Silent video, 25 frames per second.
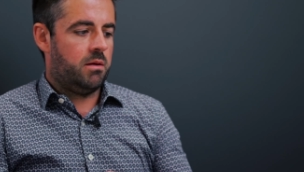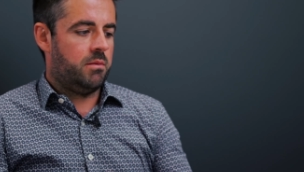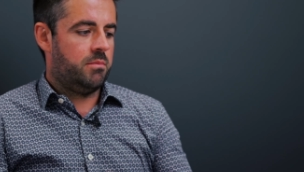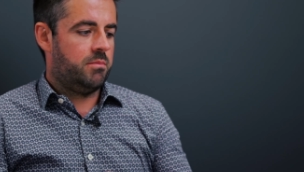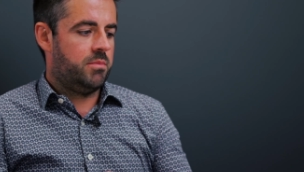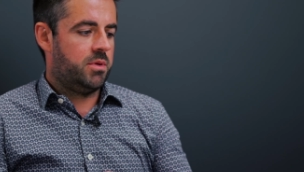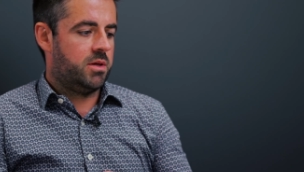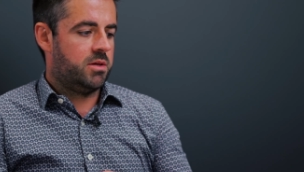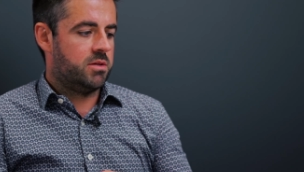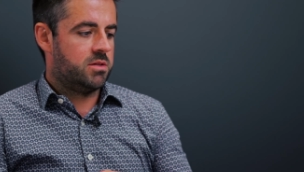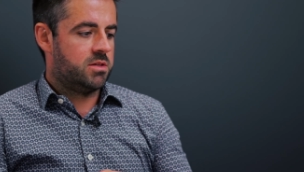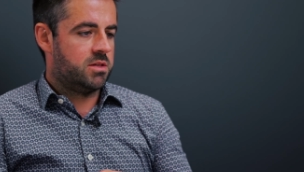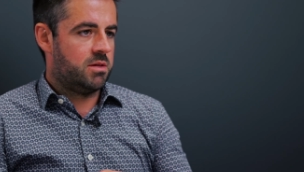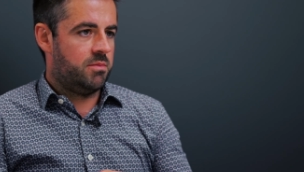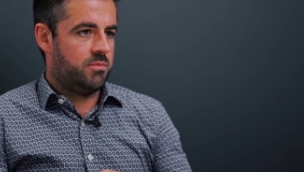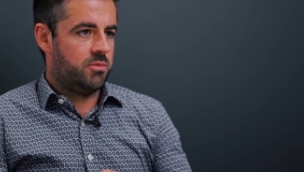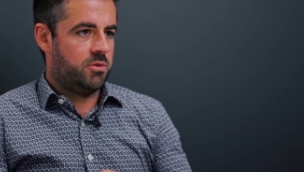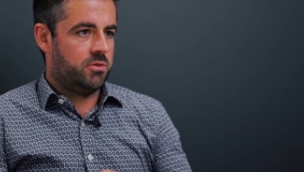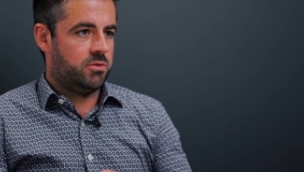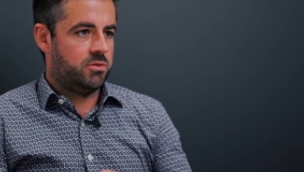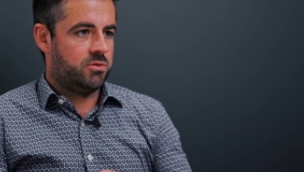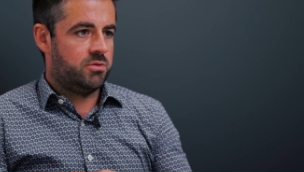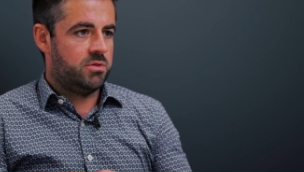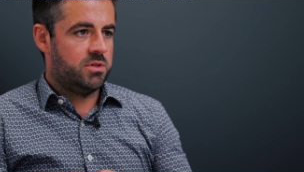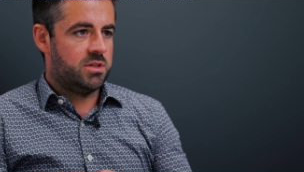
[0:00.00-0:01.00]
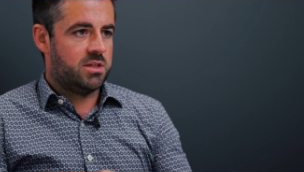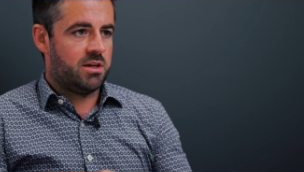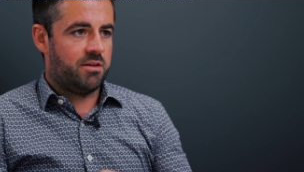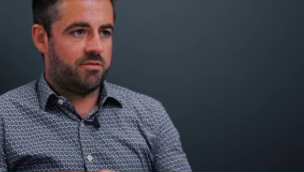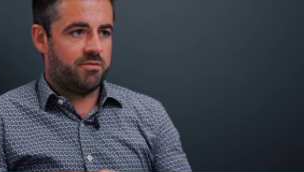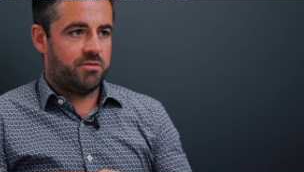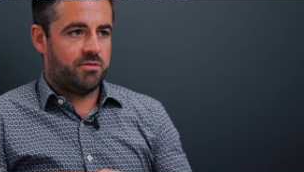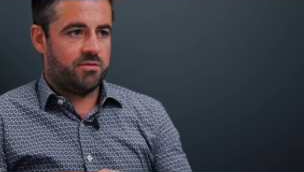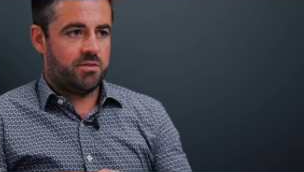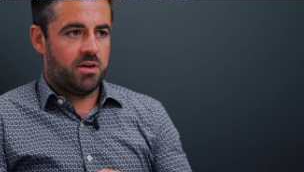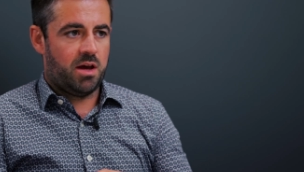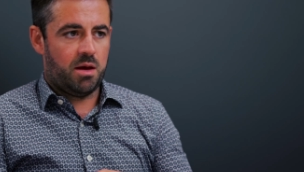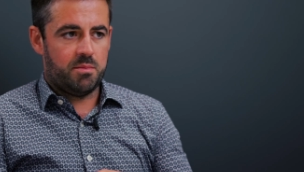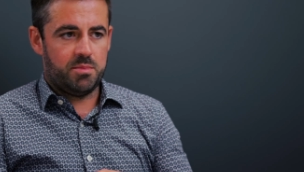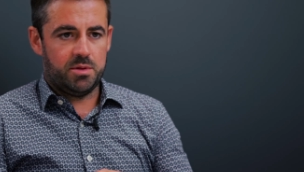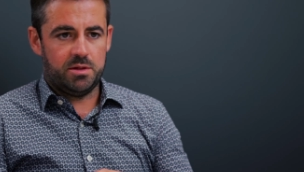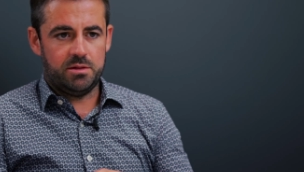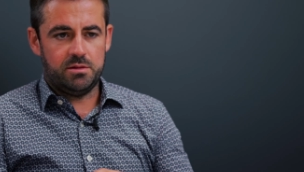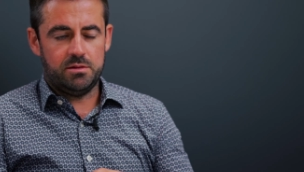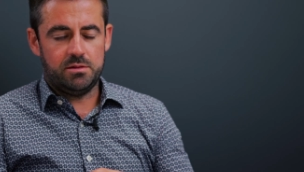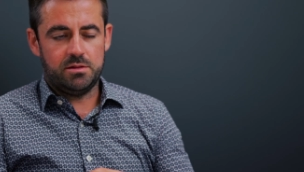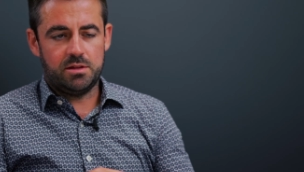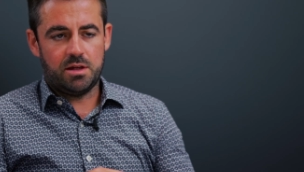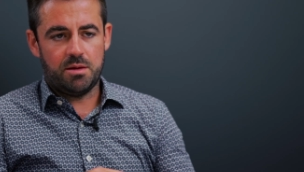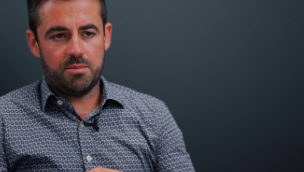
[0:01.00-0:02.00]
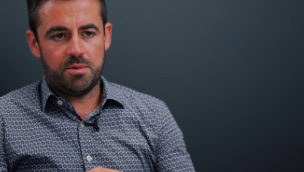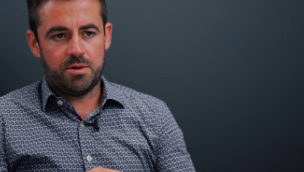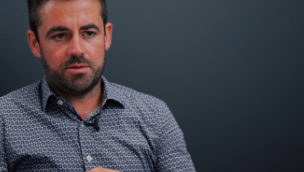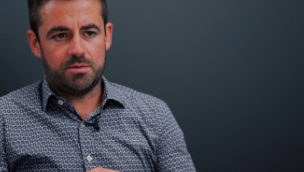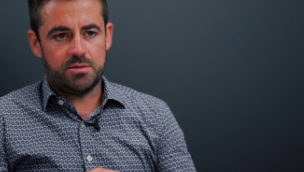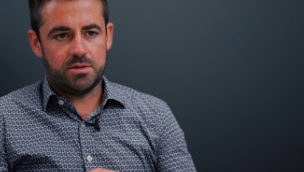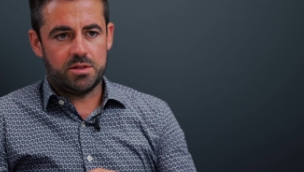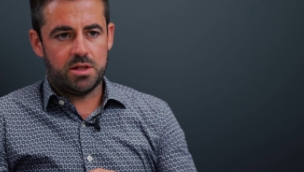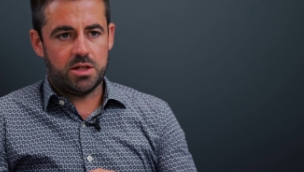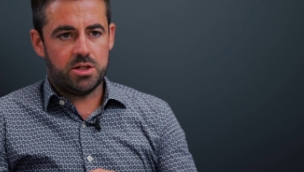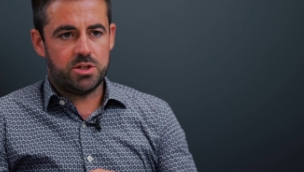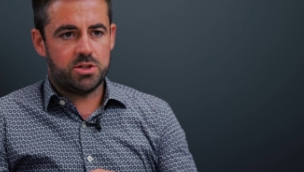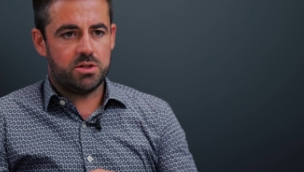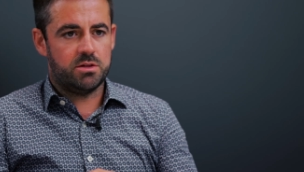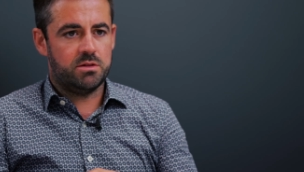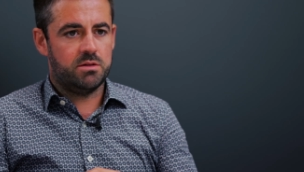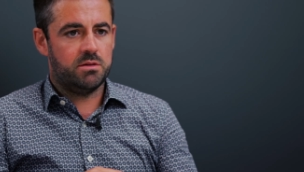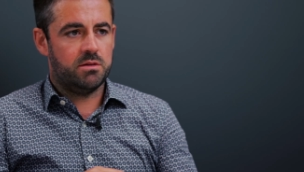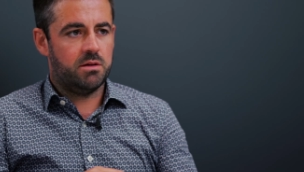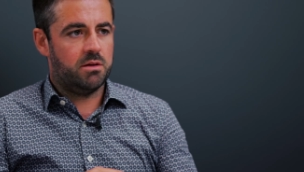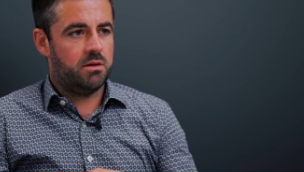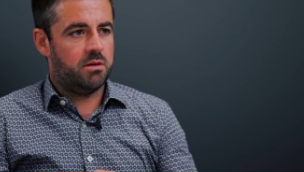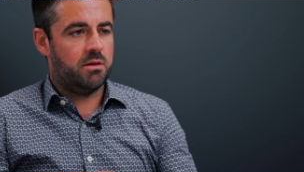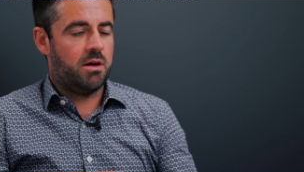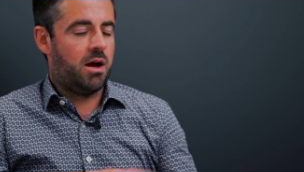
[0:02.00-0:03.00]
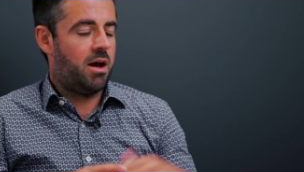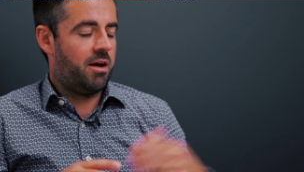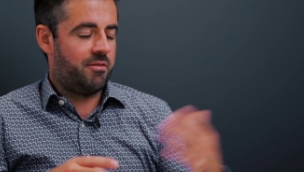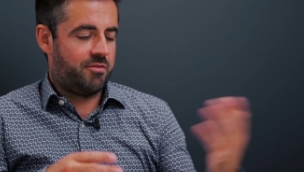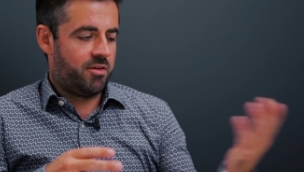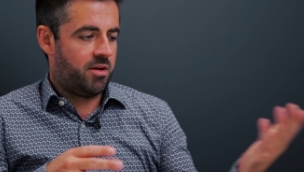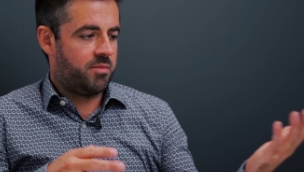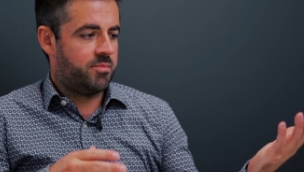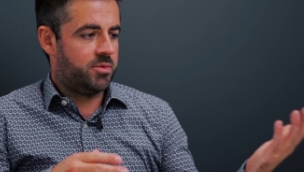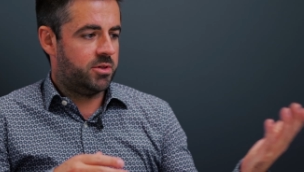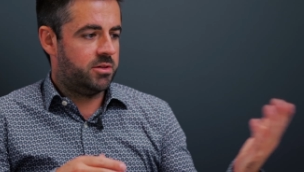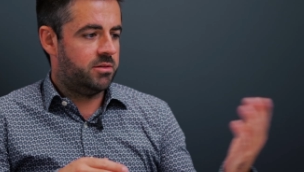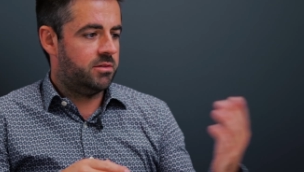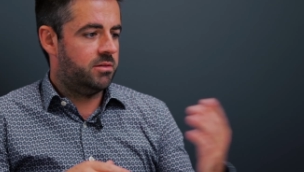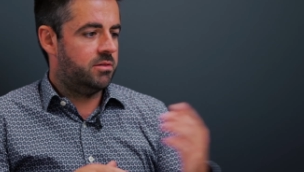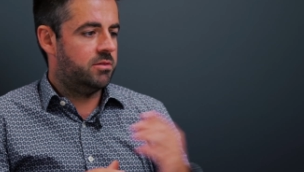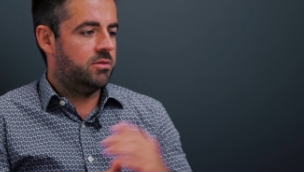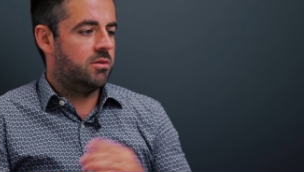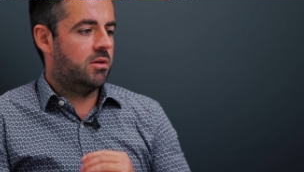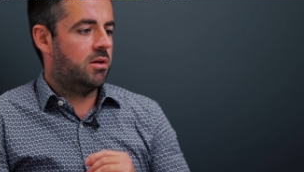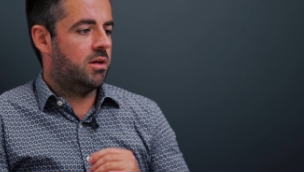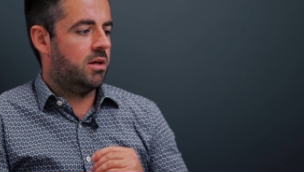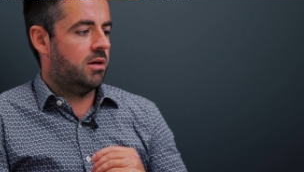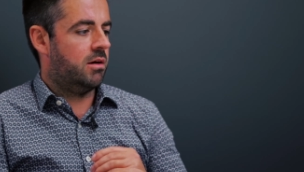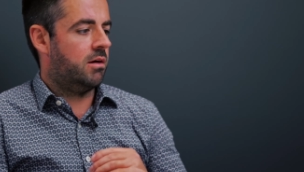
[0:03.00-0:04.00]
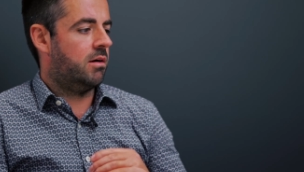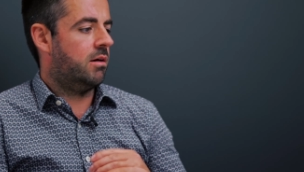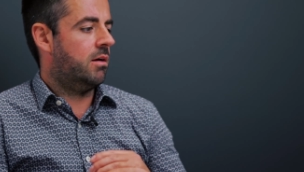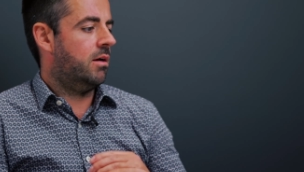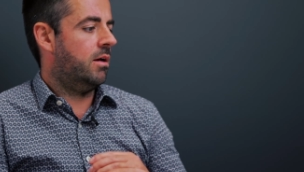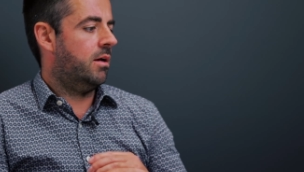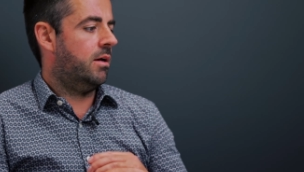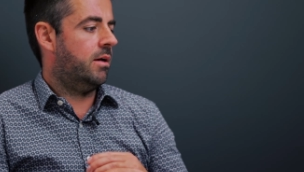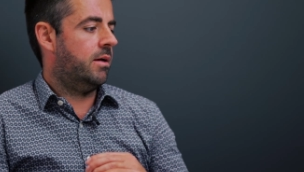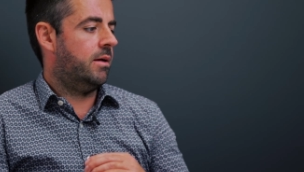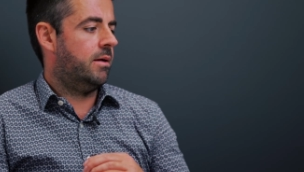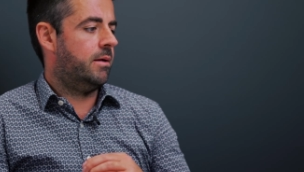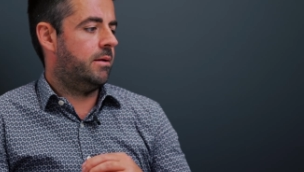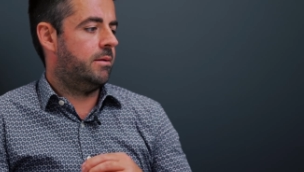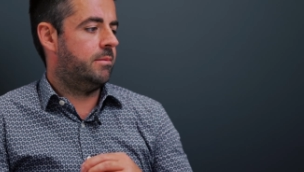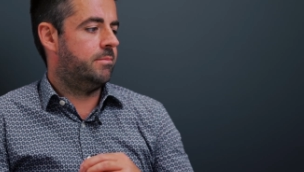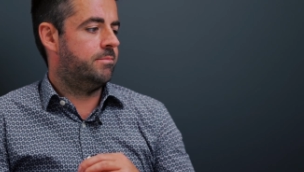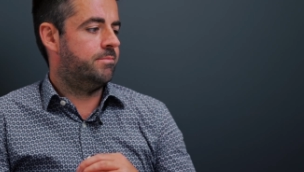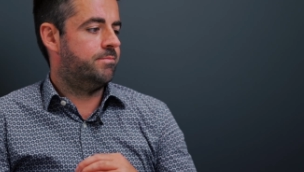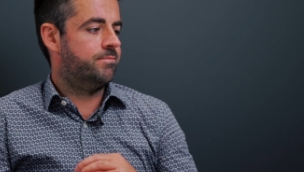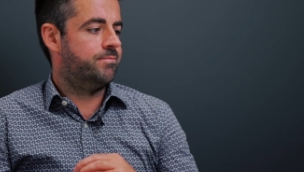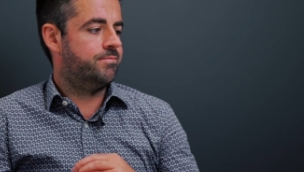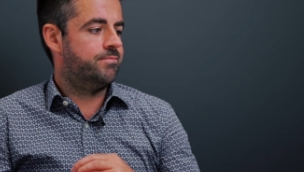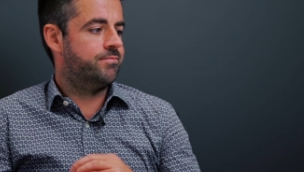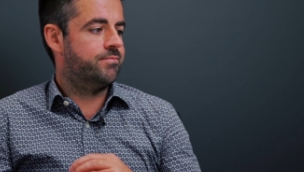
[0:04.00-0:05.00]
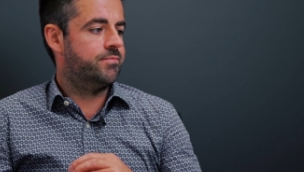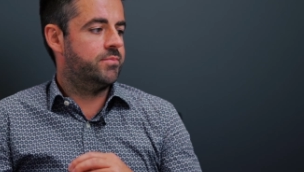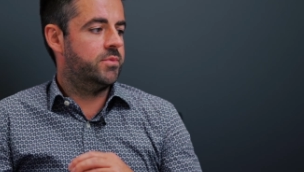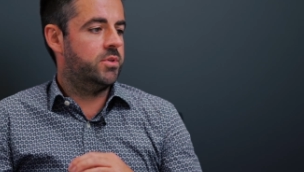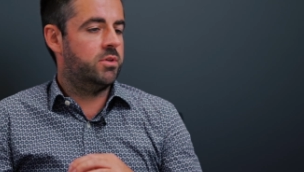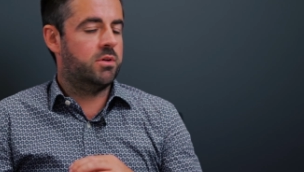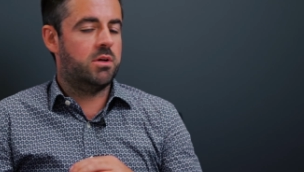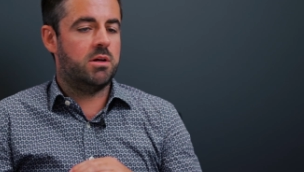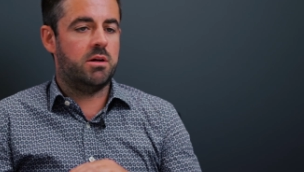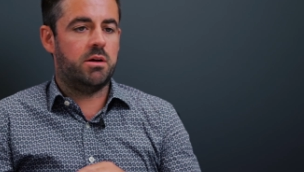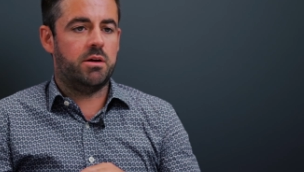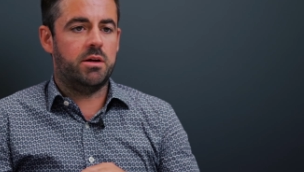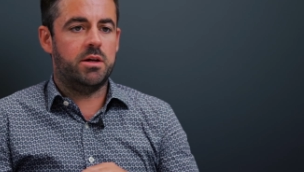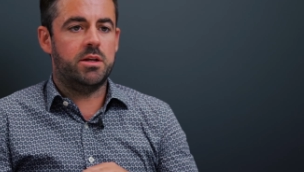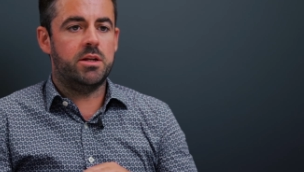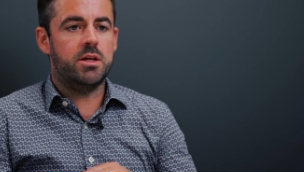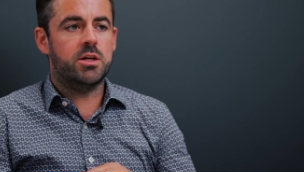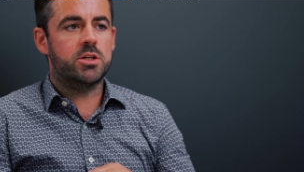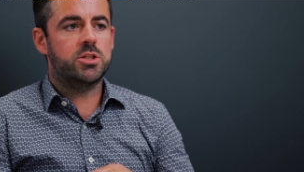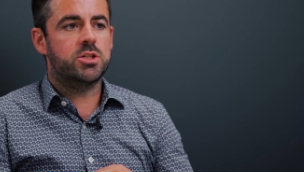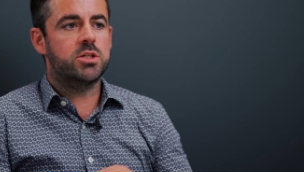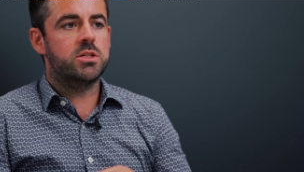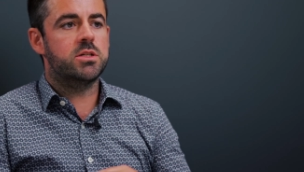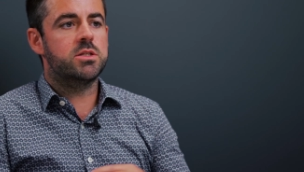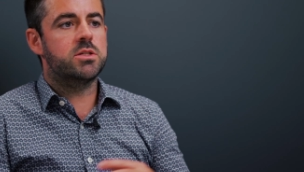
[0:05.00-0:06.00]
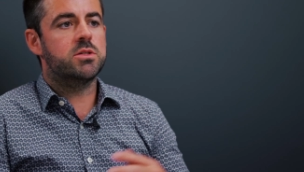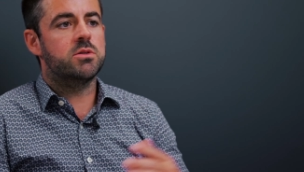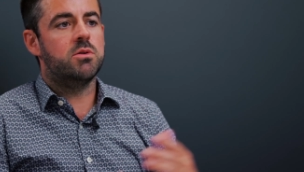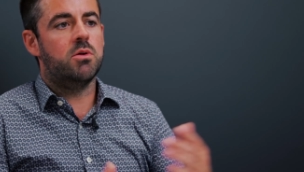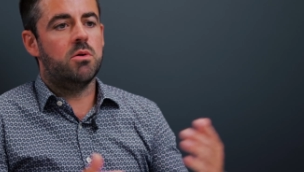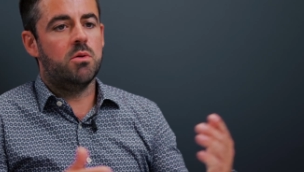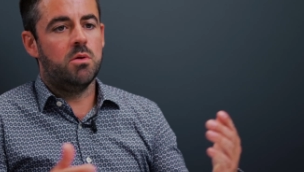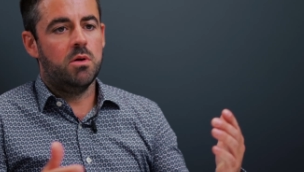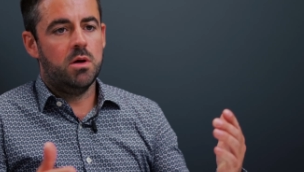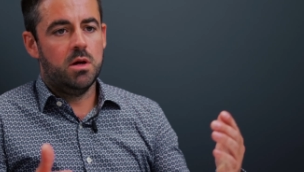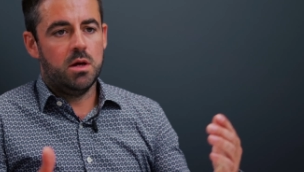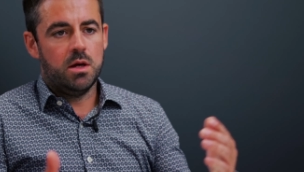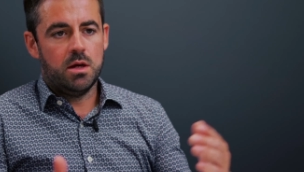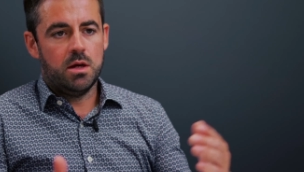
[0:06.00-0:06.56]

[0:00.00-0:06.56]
because some countries have abandoned gamma radiation, have abandoned nuclear energy, so